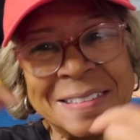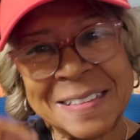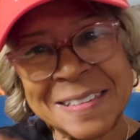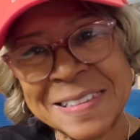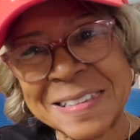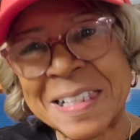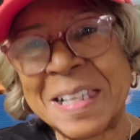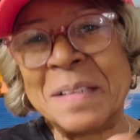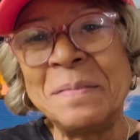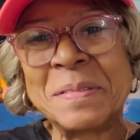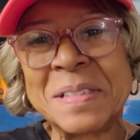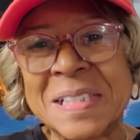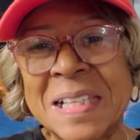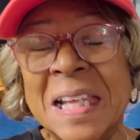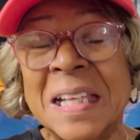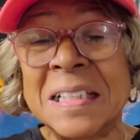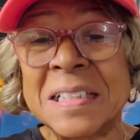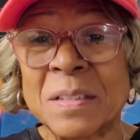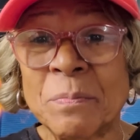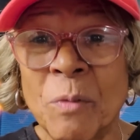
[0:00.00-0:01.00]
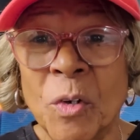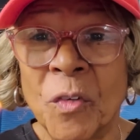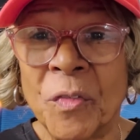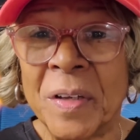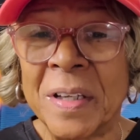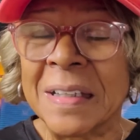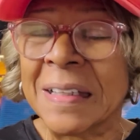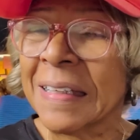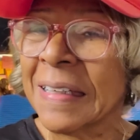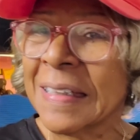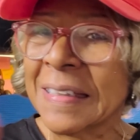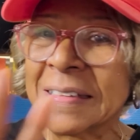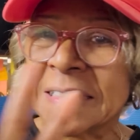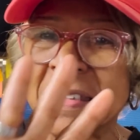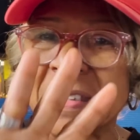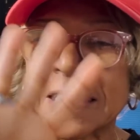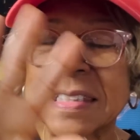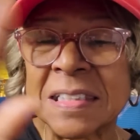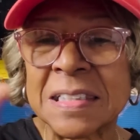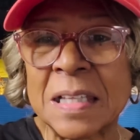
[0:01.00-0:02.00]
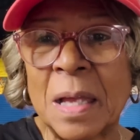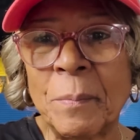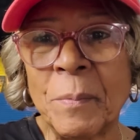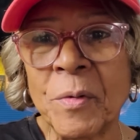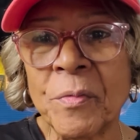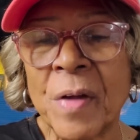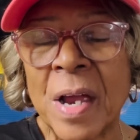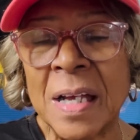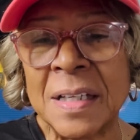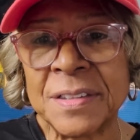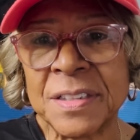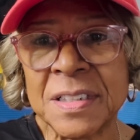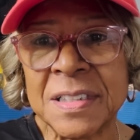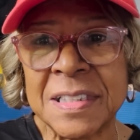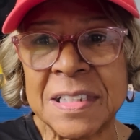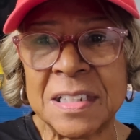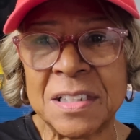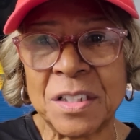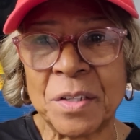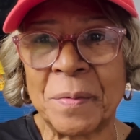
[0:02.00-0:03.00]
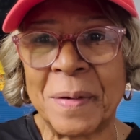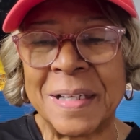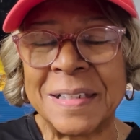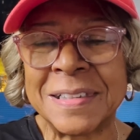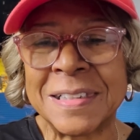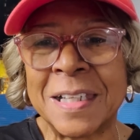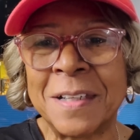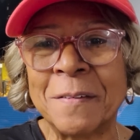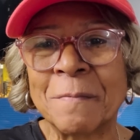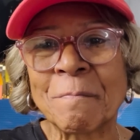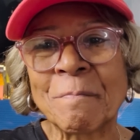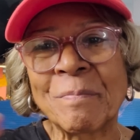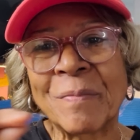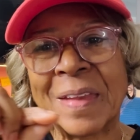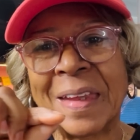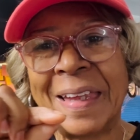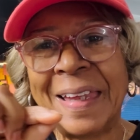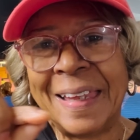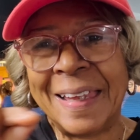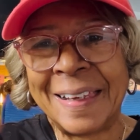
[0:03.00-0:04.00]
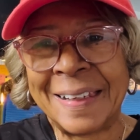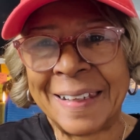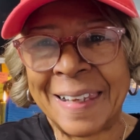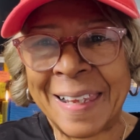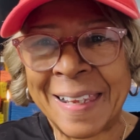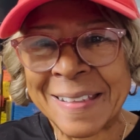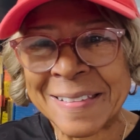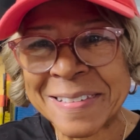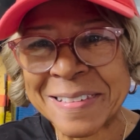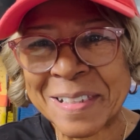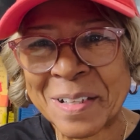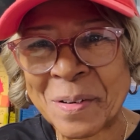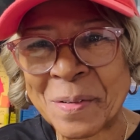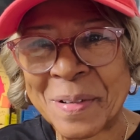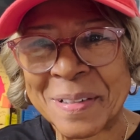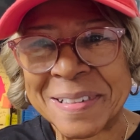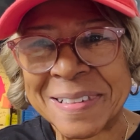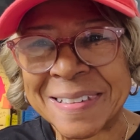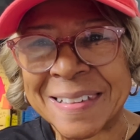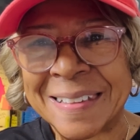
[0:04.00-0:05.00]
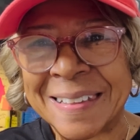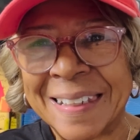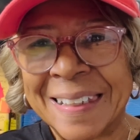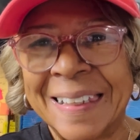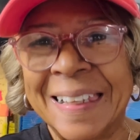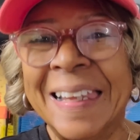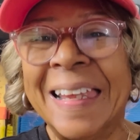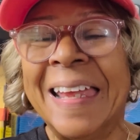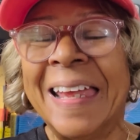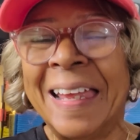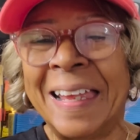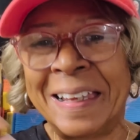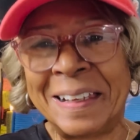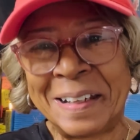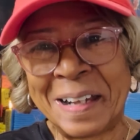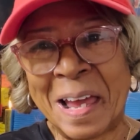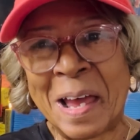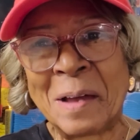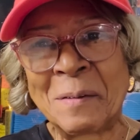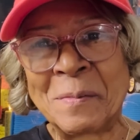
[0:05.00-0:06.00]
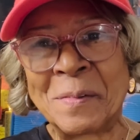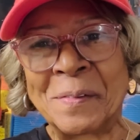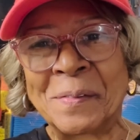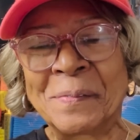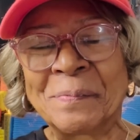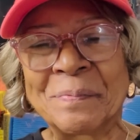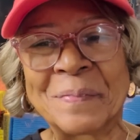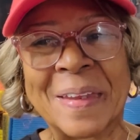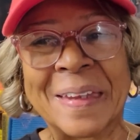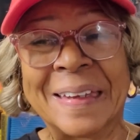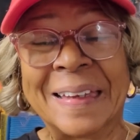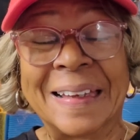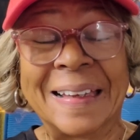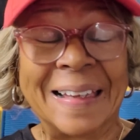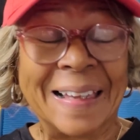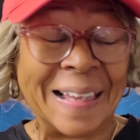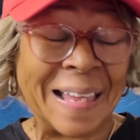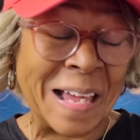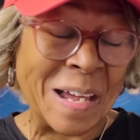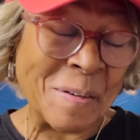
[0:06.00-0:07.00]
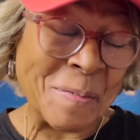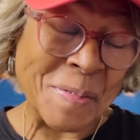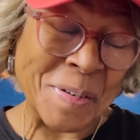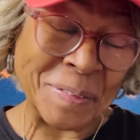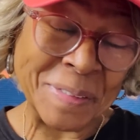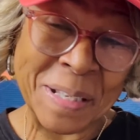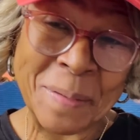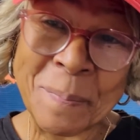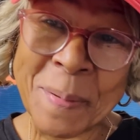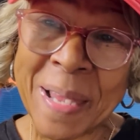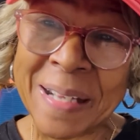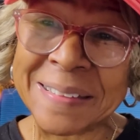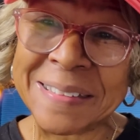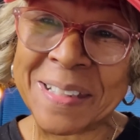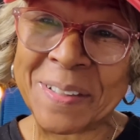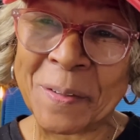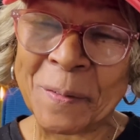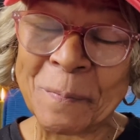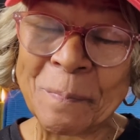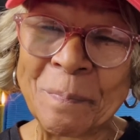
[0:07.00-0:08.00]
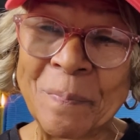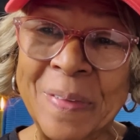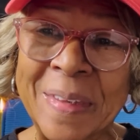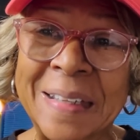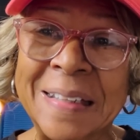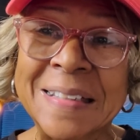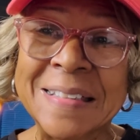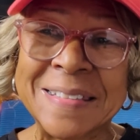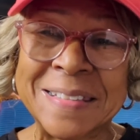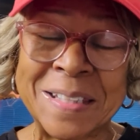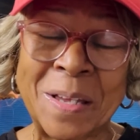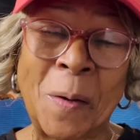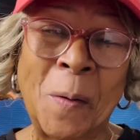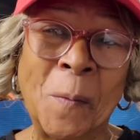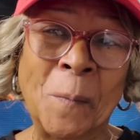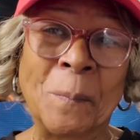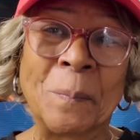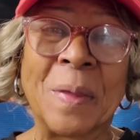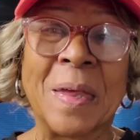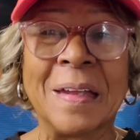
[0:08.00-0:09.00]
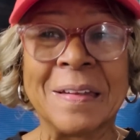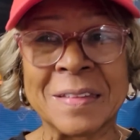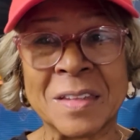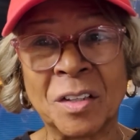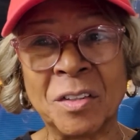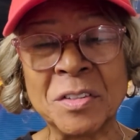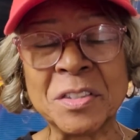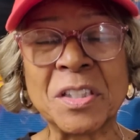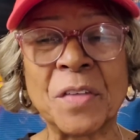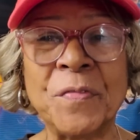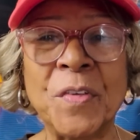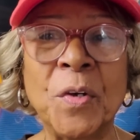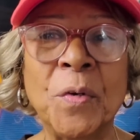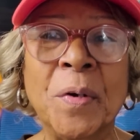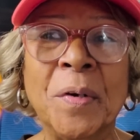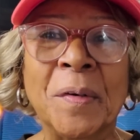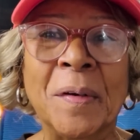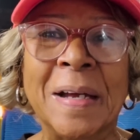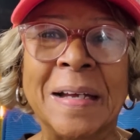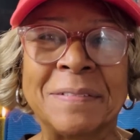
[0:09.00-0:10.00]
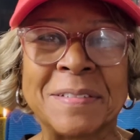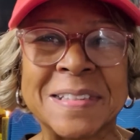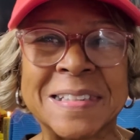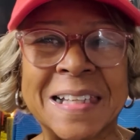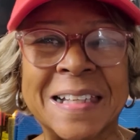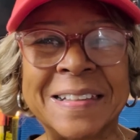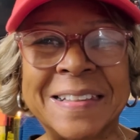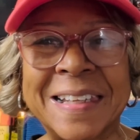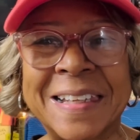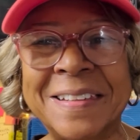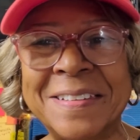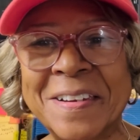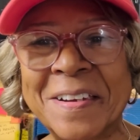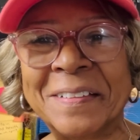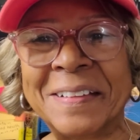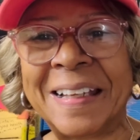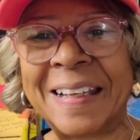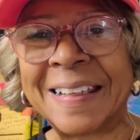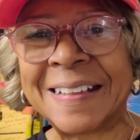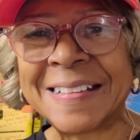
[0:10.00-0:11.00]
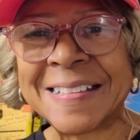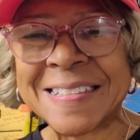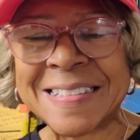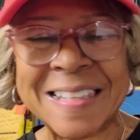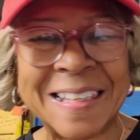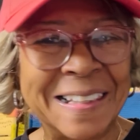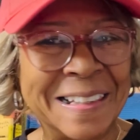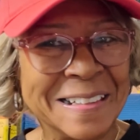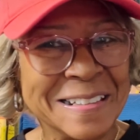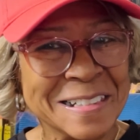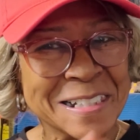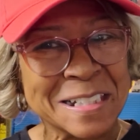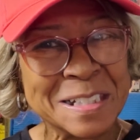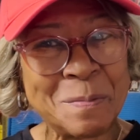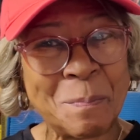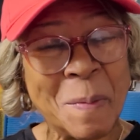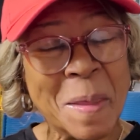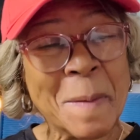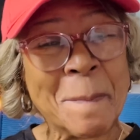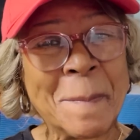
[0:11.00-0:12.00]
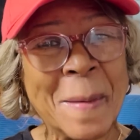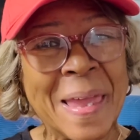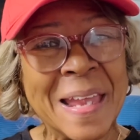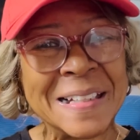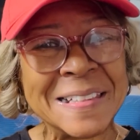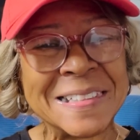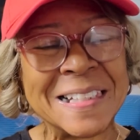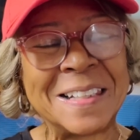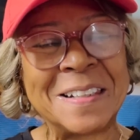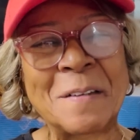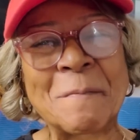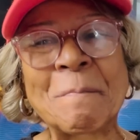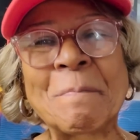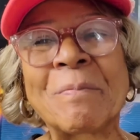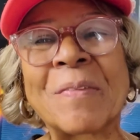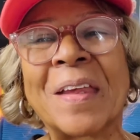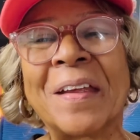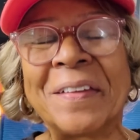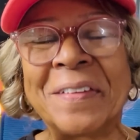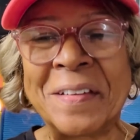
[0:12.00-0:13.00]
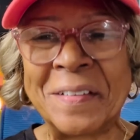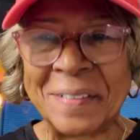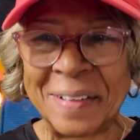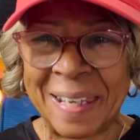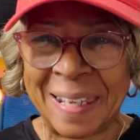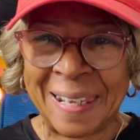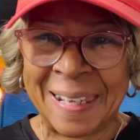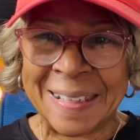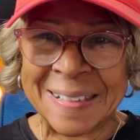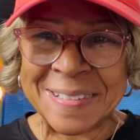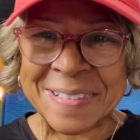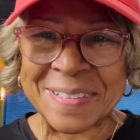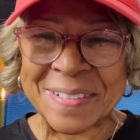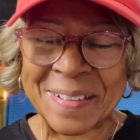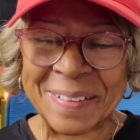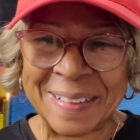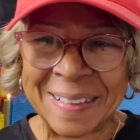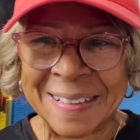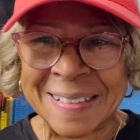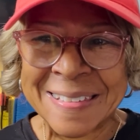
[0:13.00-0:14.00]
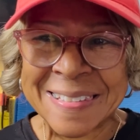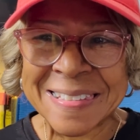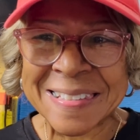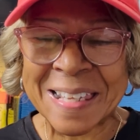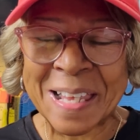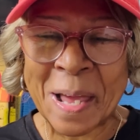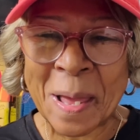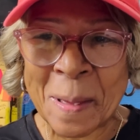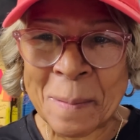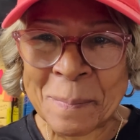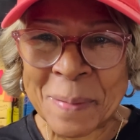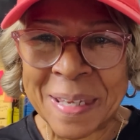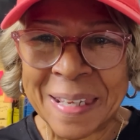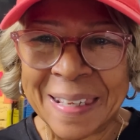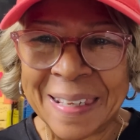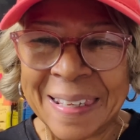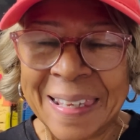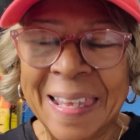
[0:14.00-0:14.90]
just keeps things moving. Just summarize your situation and ask the question, and I will get back to you. So those of you who have sent in your letters, just be patient. Your answer is coming.